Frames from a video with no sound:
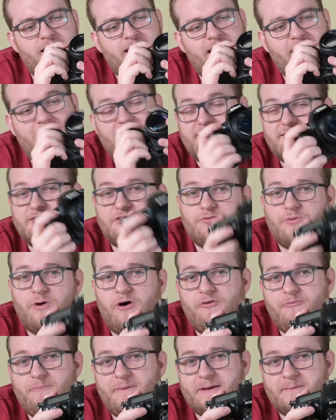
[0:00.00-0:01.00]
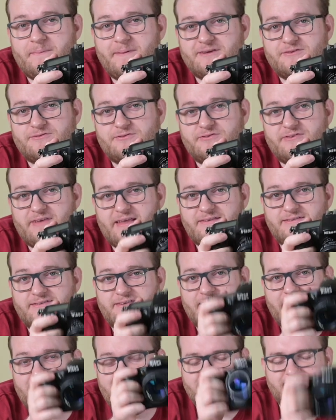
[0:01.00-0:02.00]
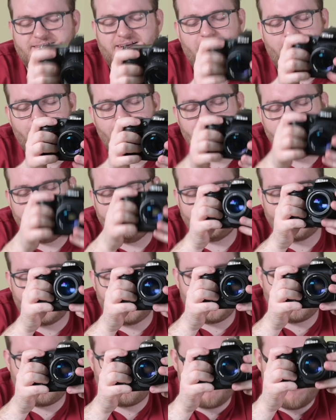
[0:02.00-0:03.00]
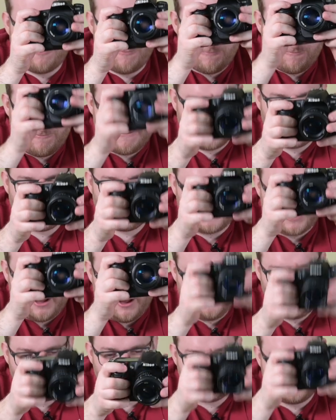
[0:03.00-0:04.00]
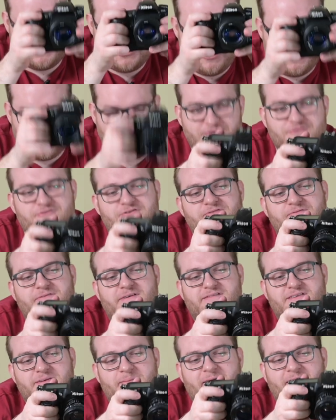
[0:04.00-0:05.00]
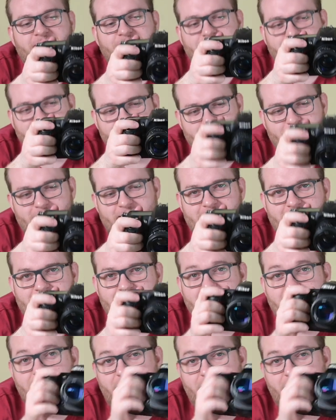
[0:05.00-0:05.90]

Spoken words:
It has a 12 megapixel sensor and it's currently selling for around £100 to £150 on eBay.